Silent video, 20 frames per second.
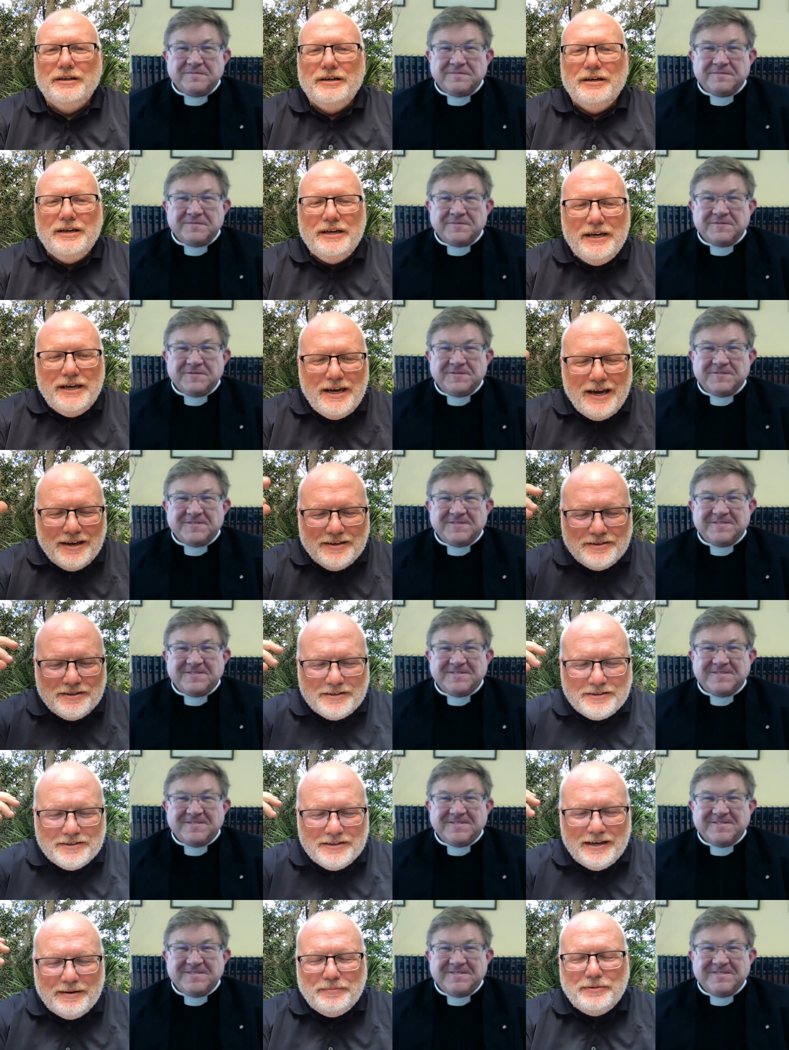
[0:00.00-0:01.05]
Speaker 1: He has
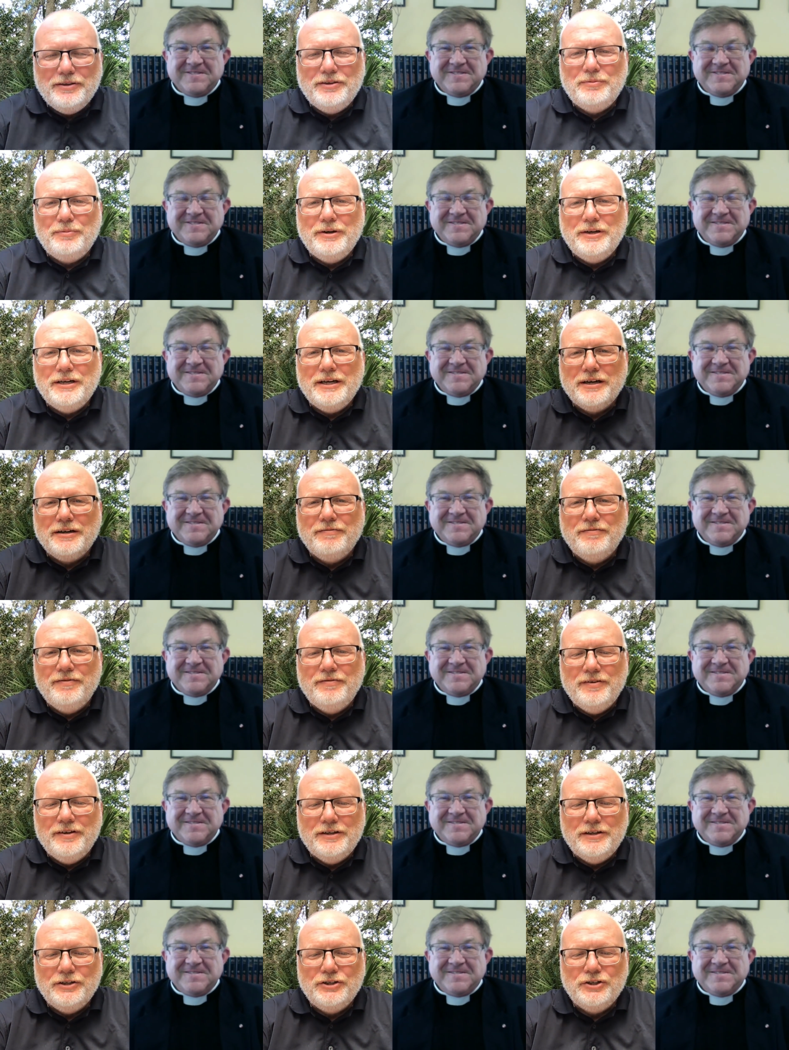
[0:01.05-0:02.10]
accepted the
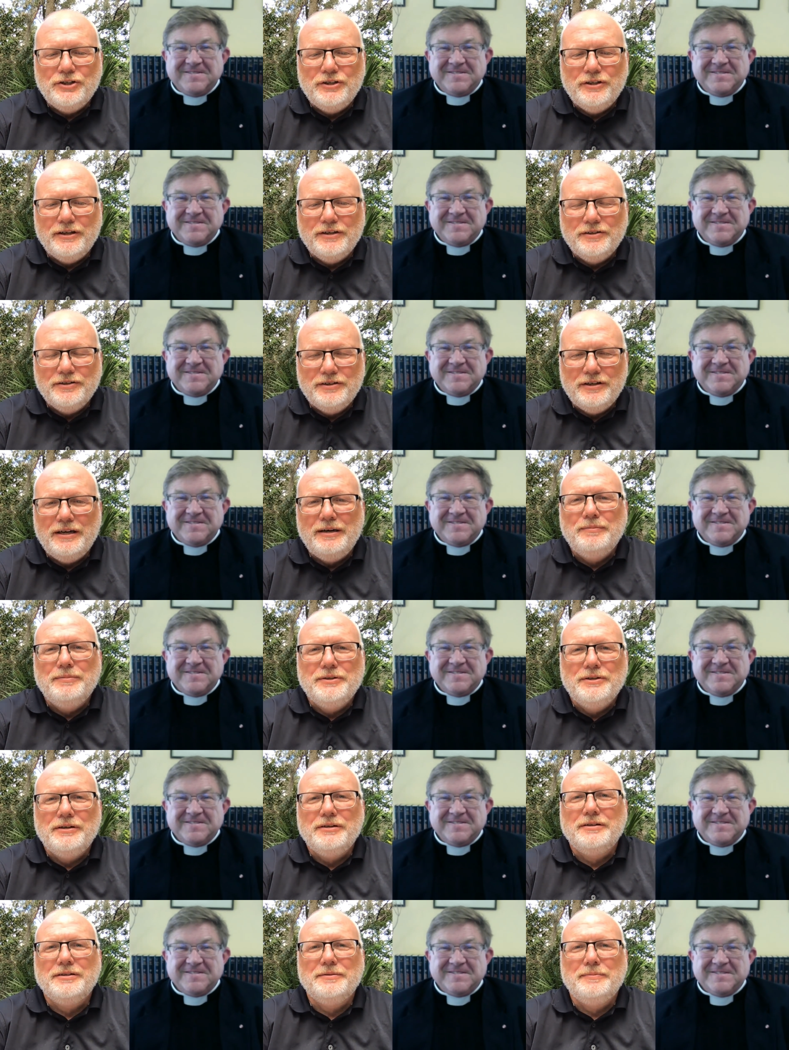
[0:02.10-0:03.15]
redefinition that same
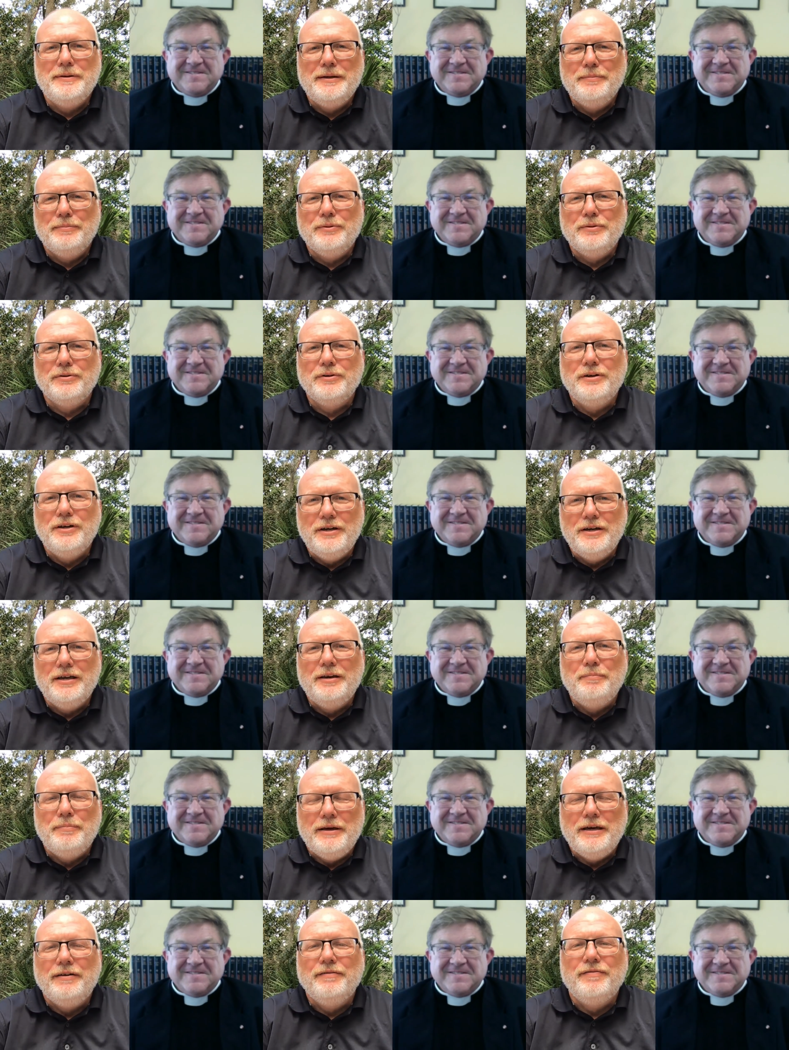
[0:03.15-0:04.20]
sex people can
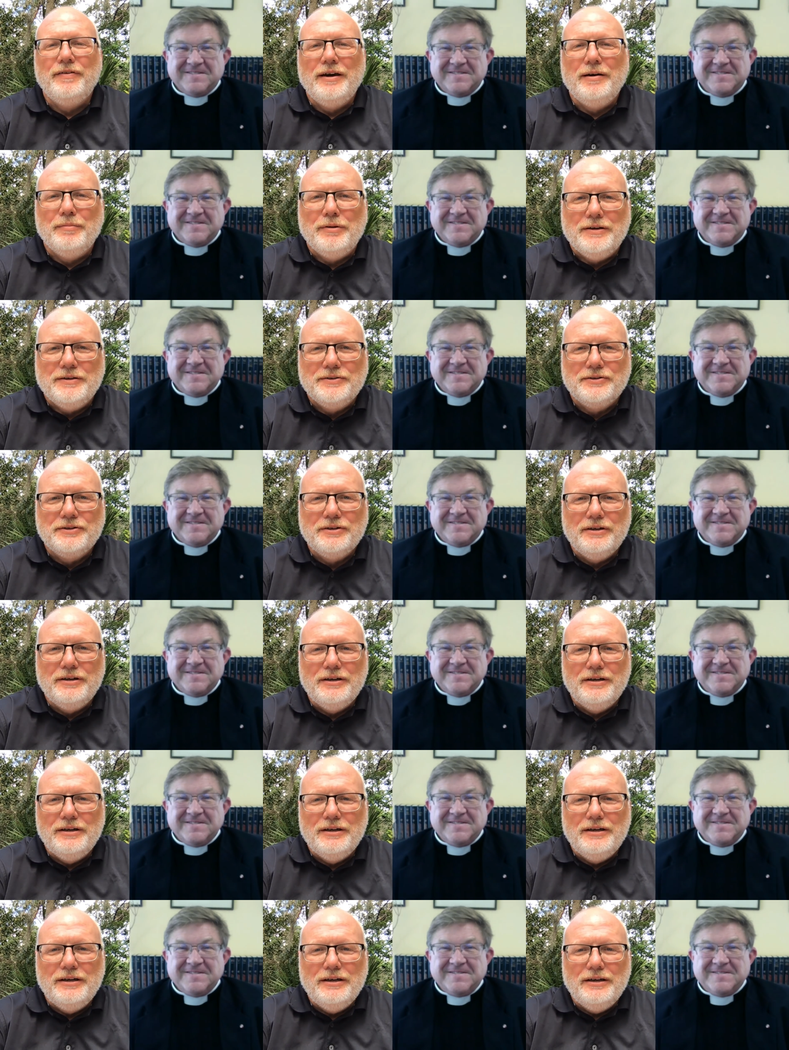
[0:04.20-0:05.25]
be families
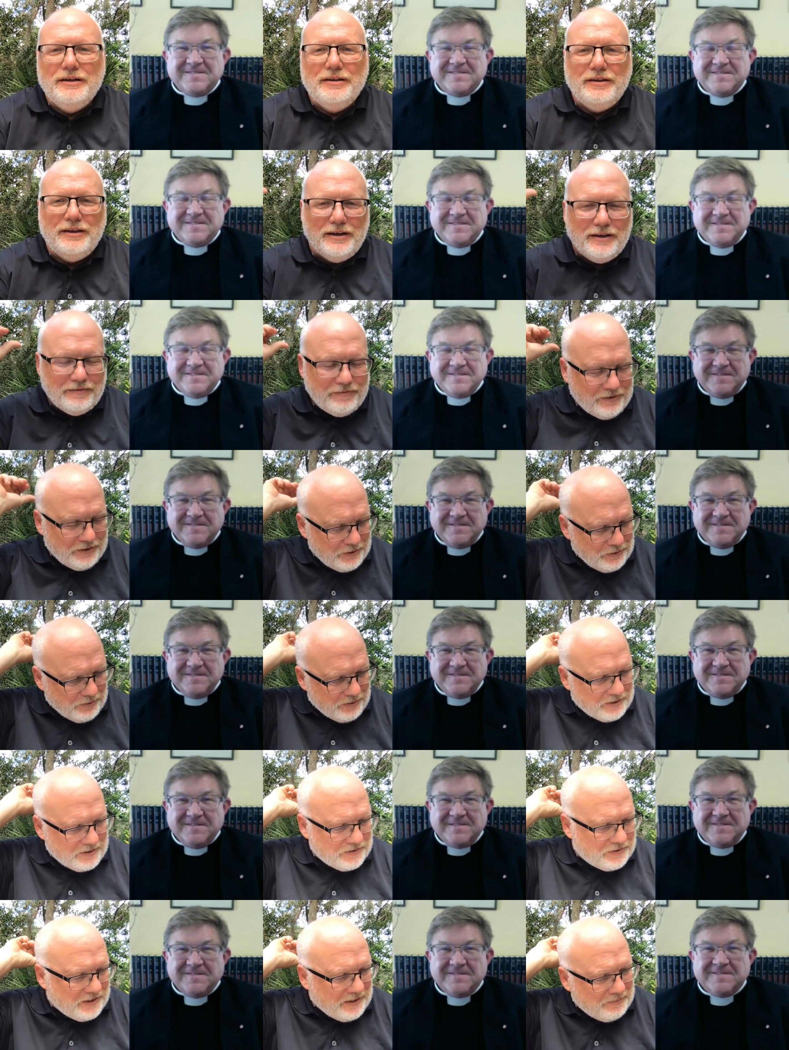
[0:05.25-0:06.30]
that if you
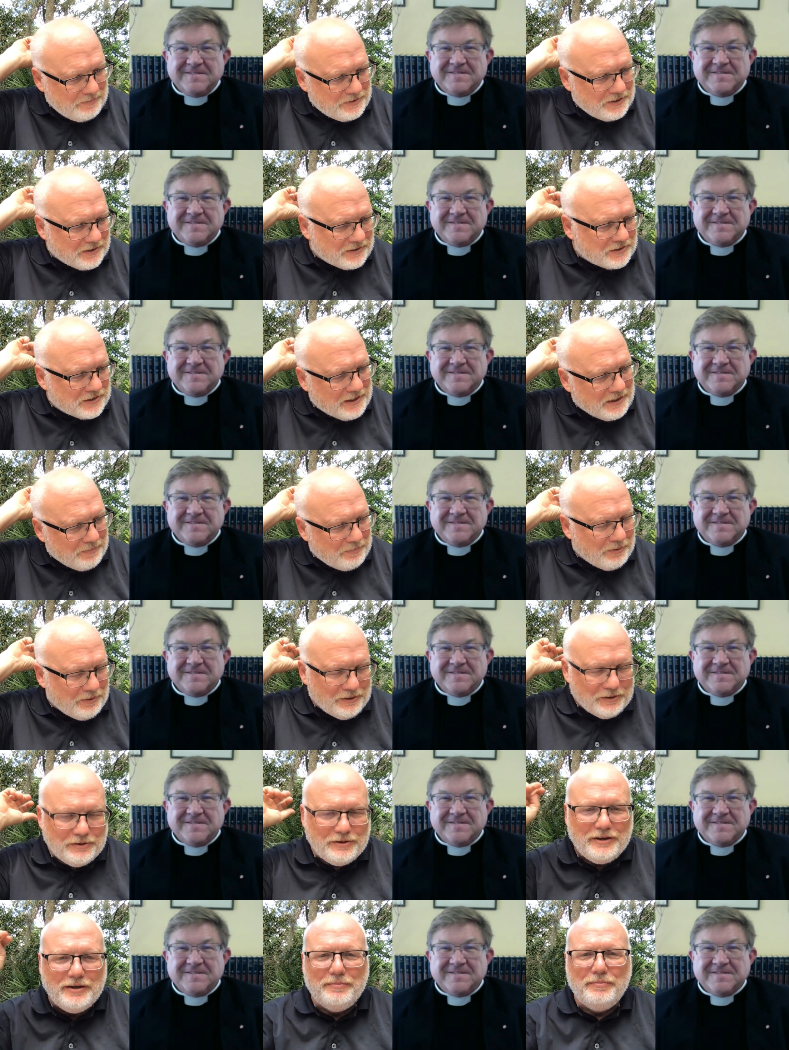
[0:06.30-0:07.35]
are a same sex couple and
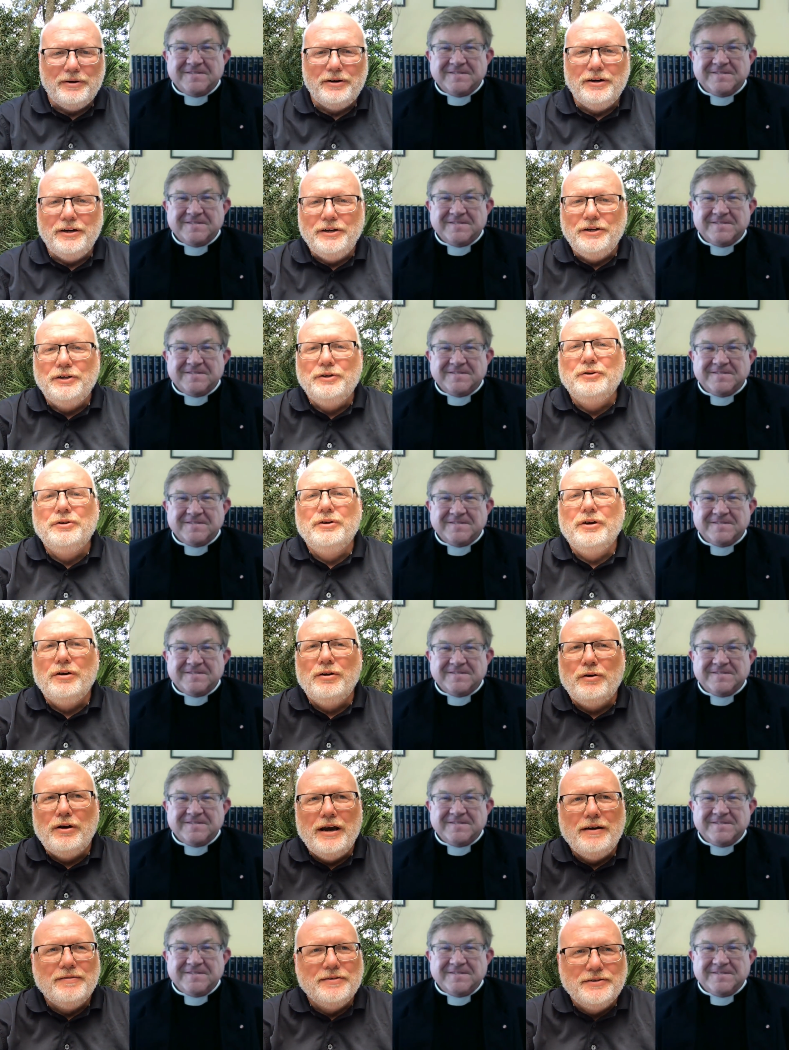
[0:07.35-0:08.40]
you get married, you or have a